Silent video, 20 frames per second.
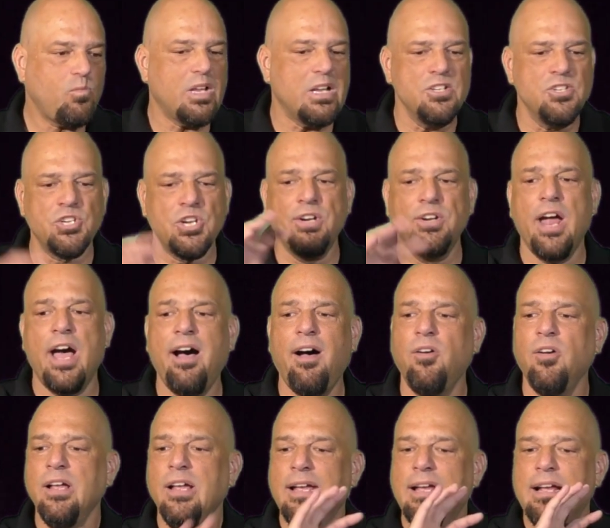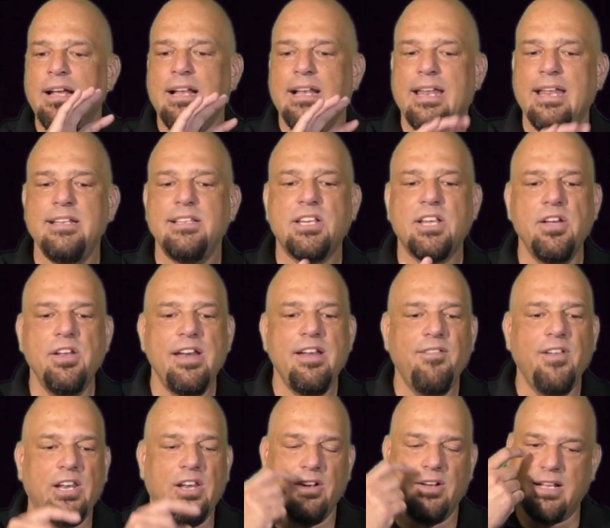So now let's go and have
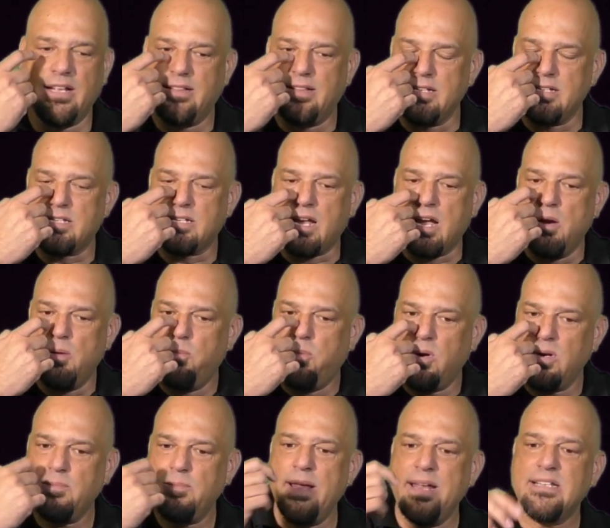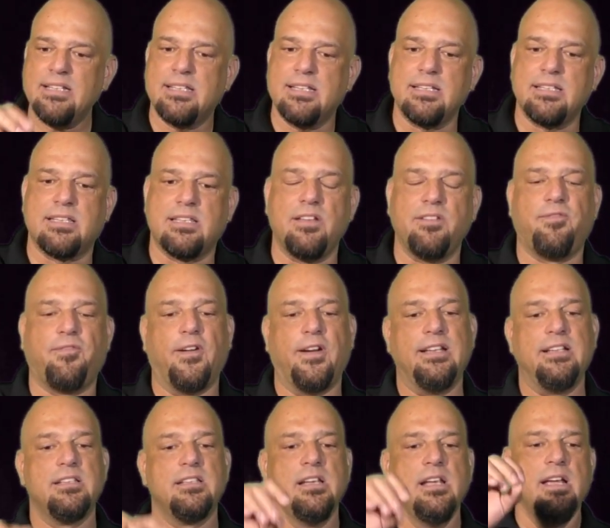a look at this scope. What makes this
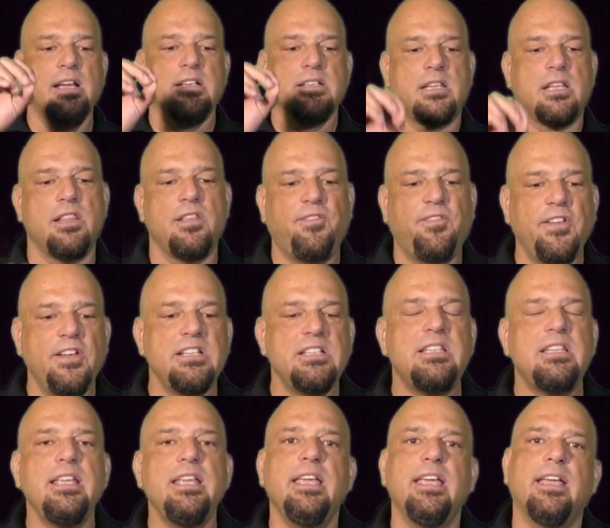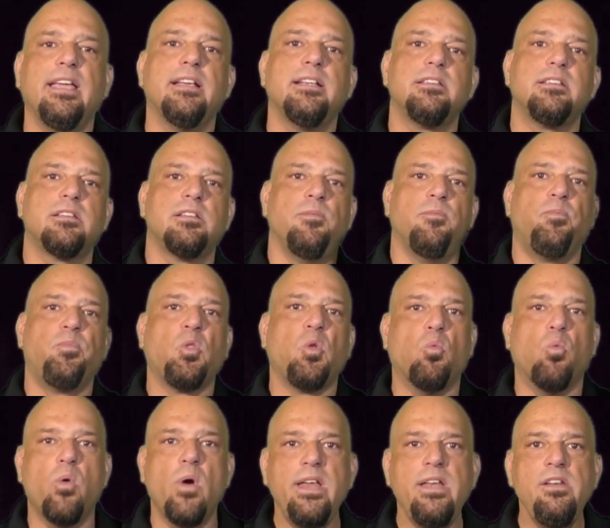different? So the first thing is,
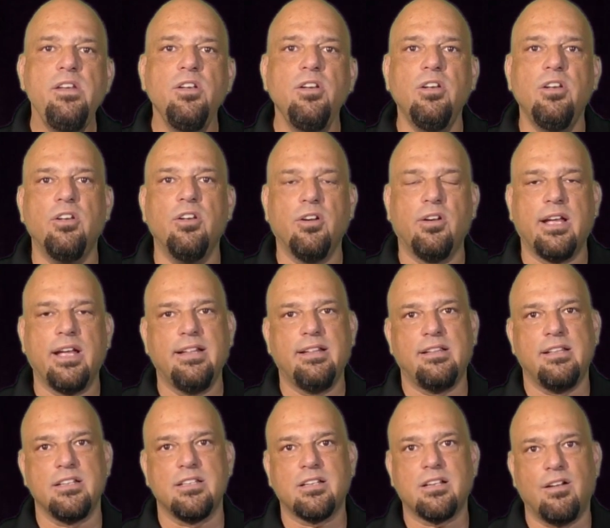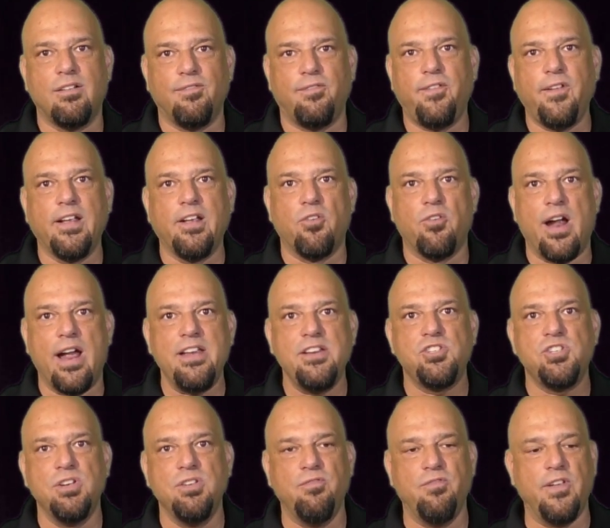when you look at this
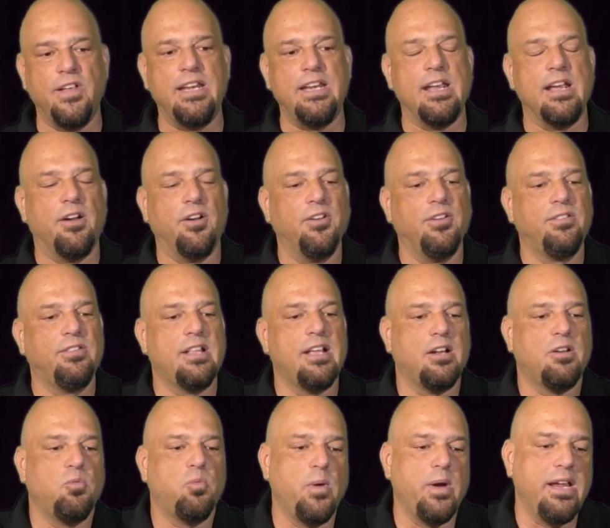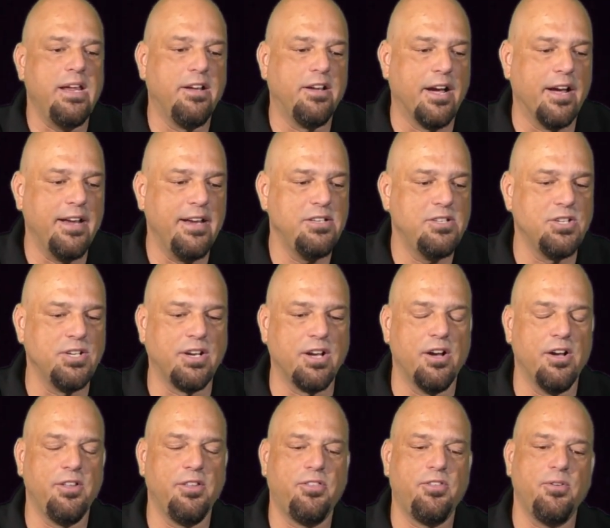configuration video that we're going to
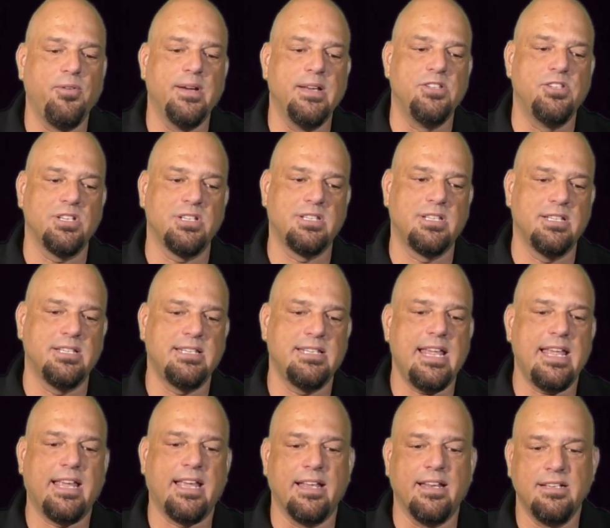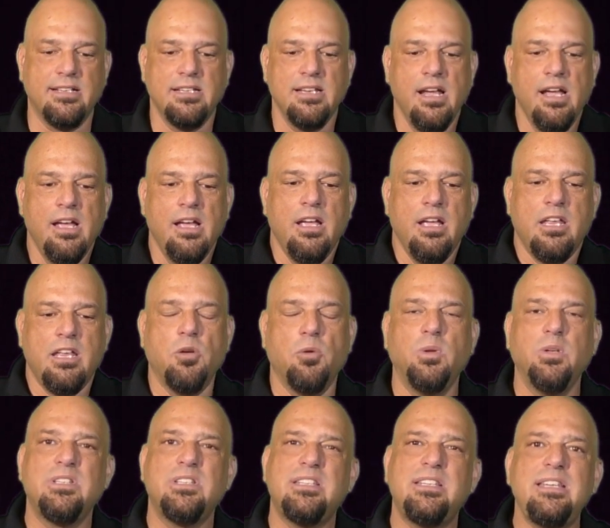go through in just a second, you
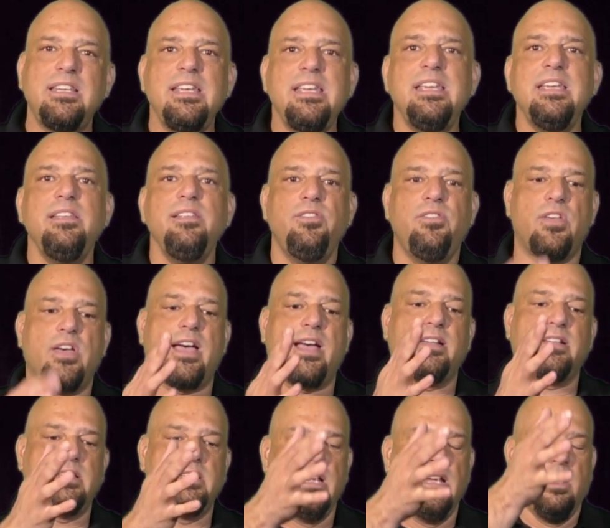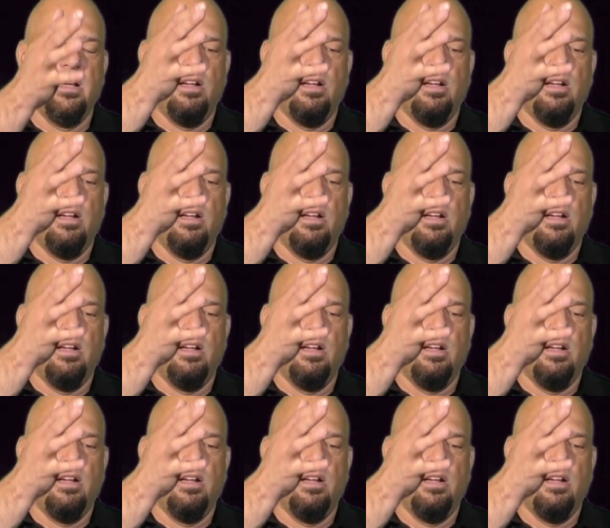will see that